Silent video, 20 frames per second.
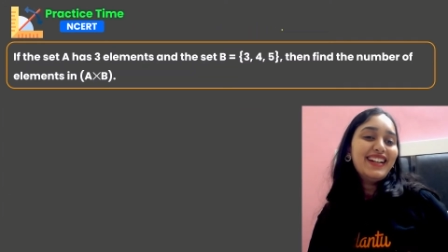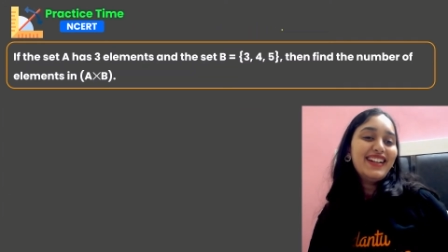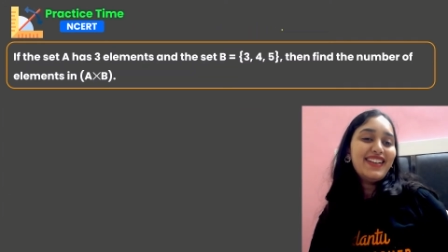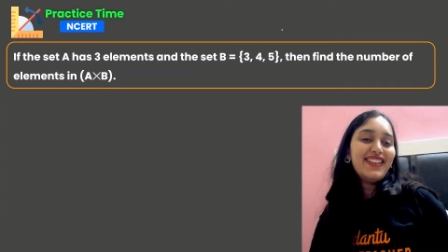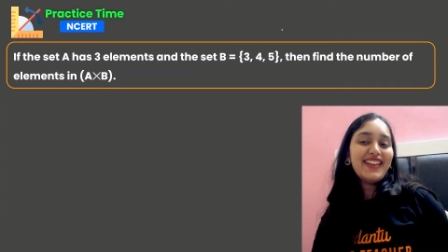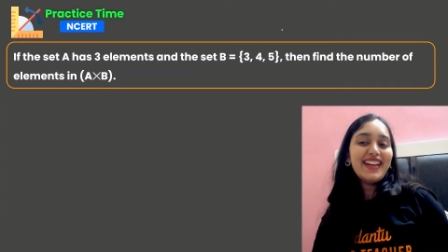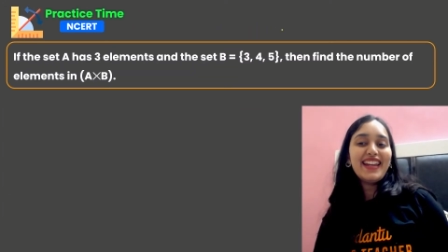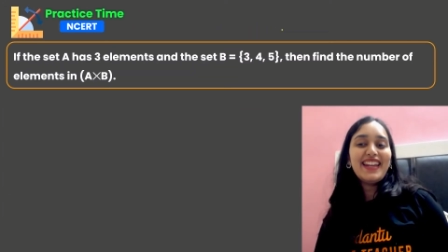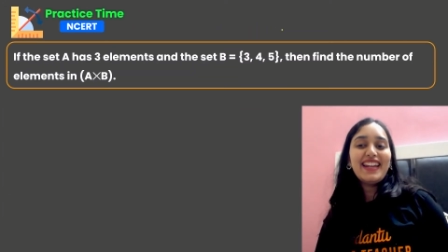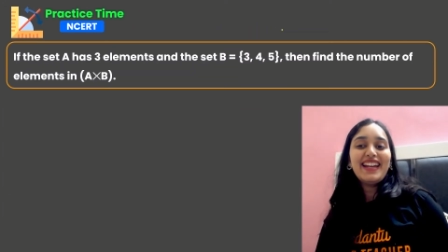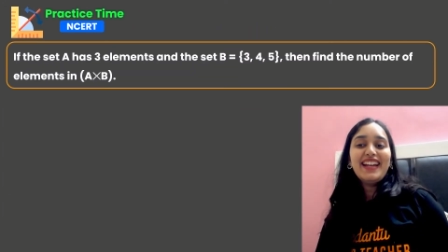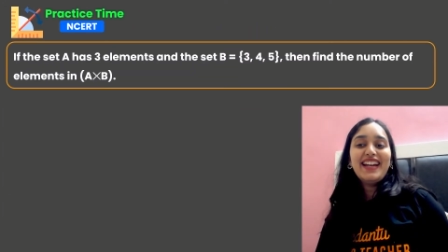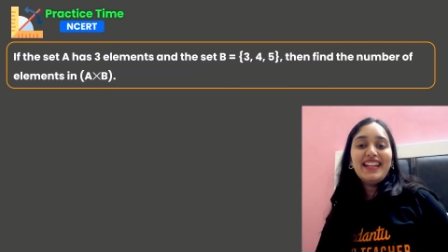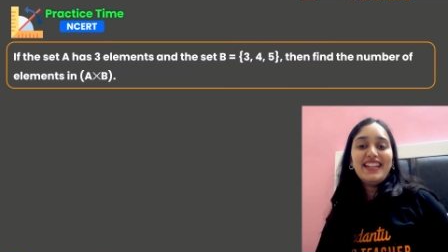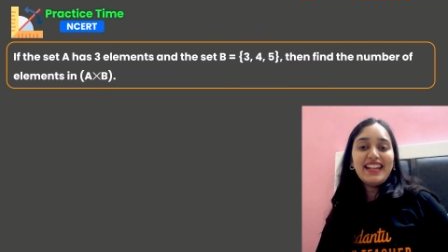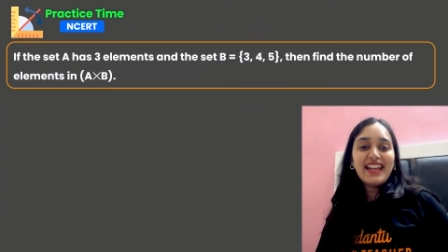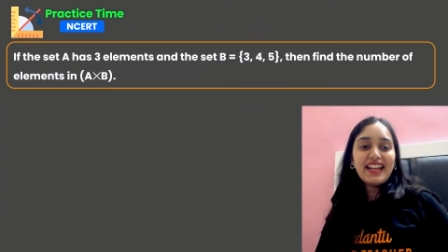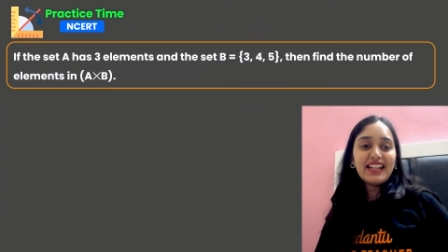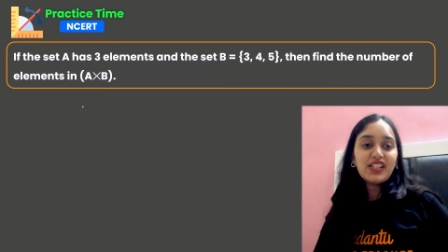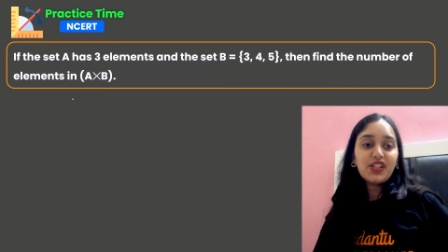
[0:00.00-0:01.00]
Okay.
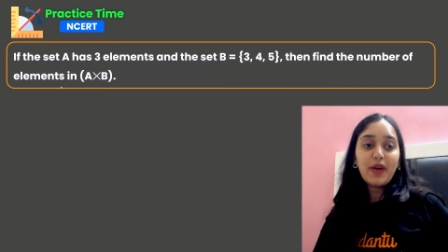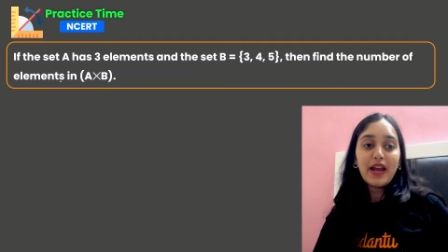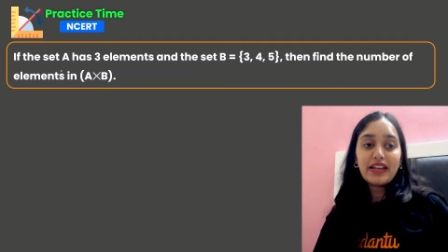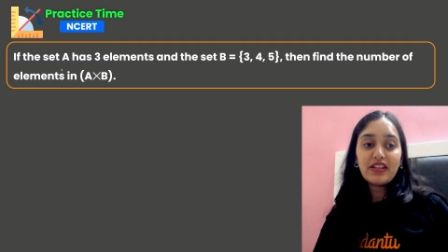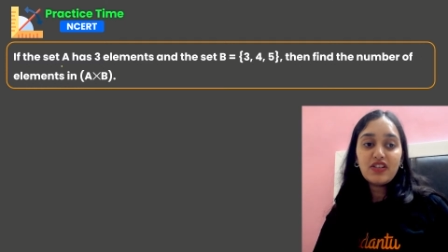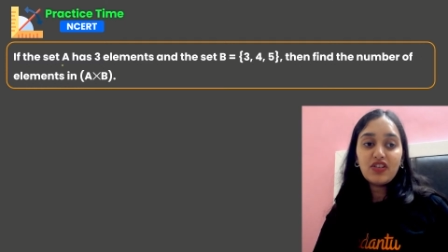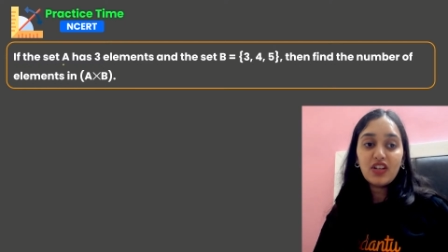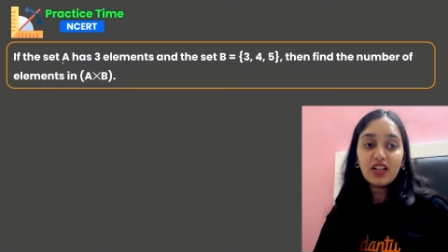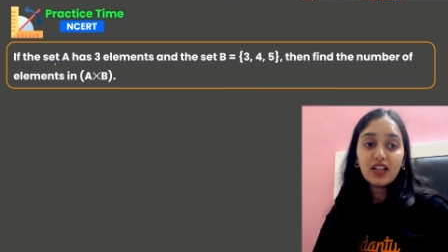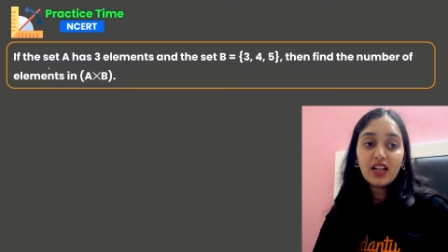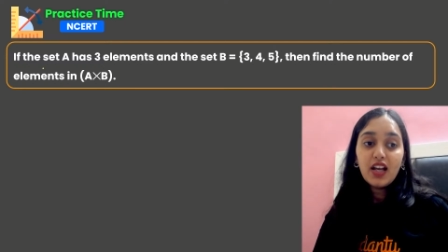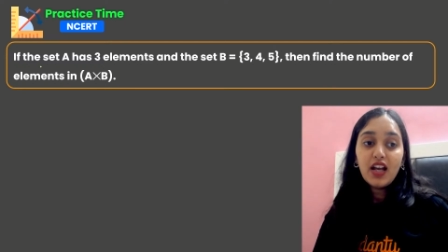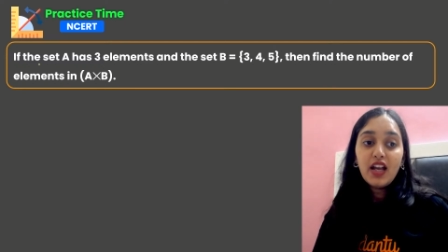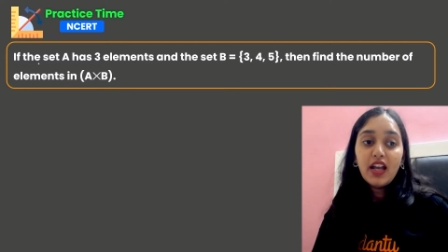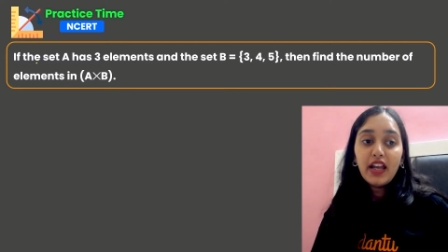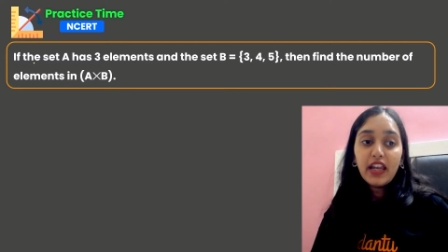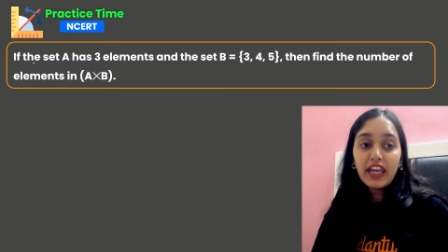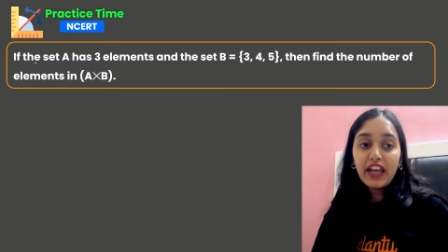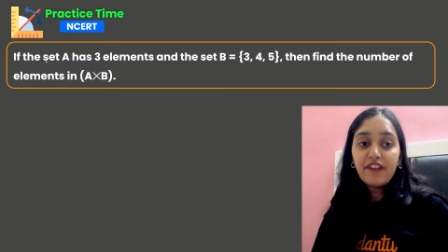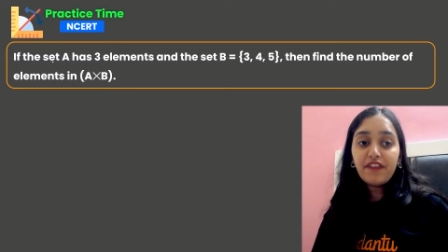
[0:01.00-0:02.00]
Next question.
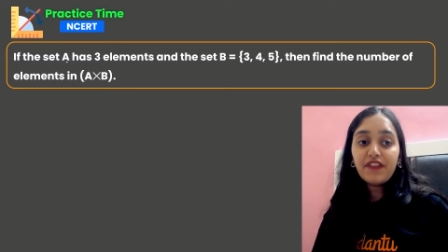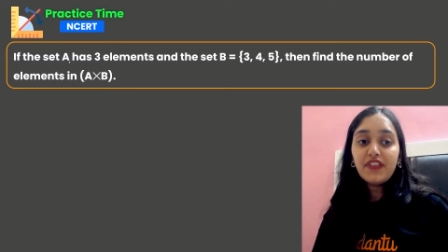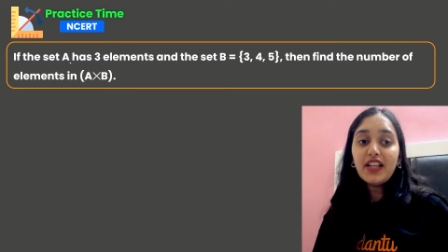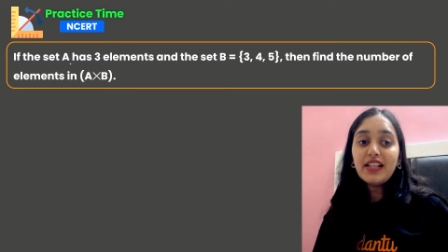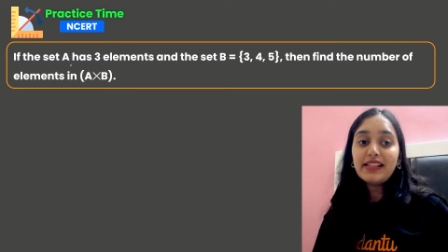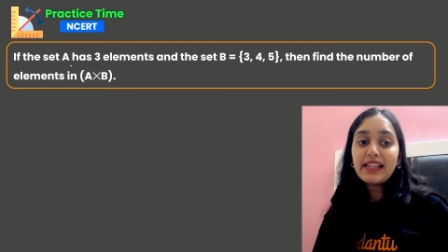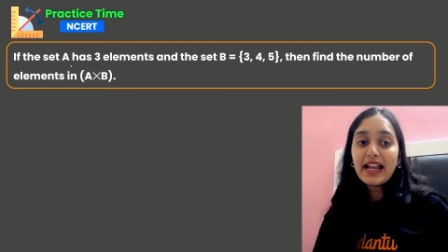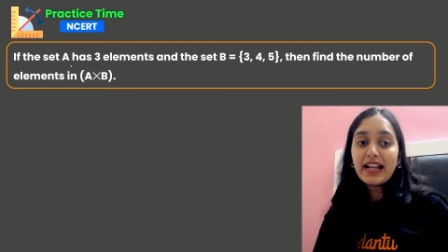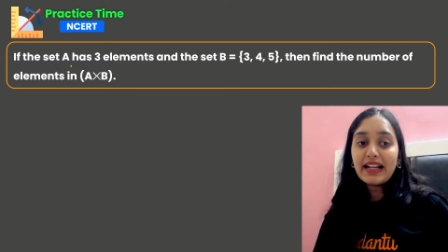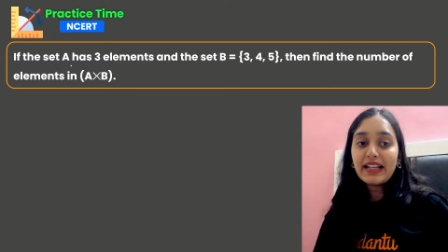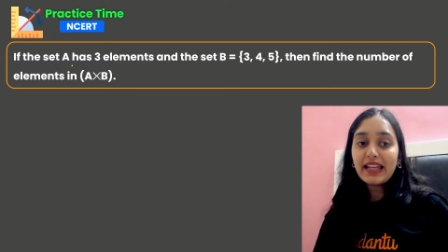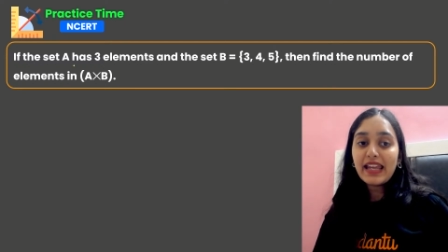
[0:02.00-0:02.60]
If the set